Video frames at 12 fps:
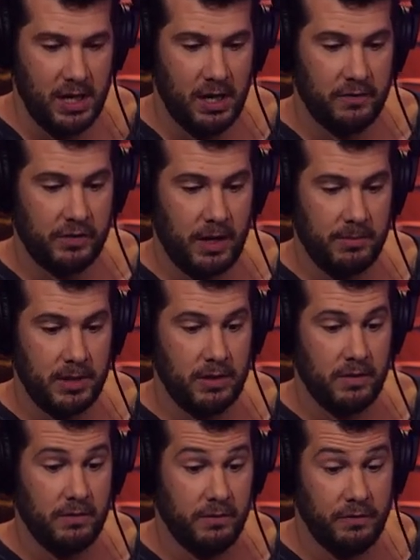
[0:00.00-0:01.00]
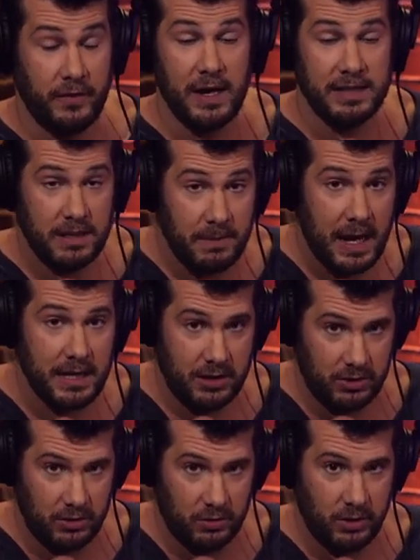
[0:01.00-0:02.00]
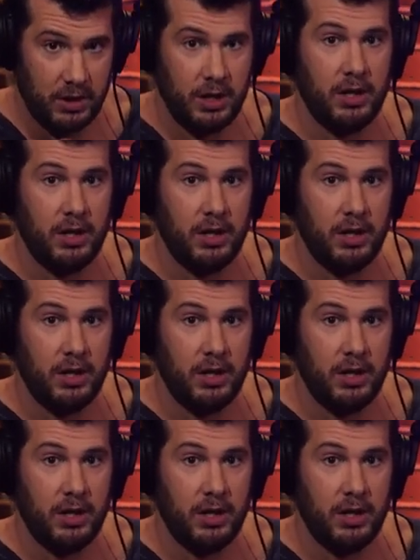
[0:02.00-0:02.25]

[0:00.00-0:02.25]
from funded by you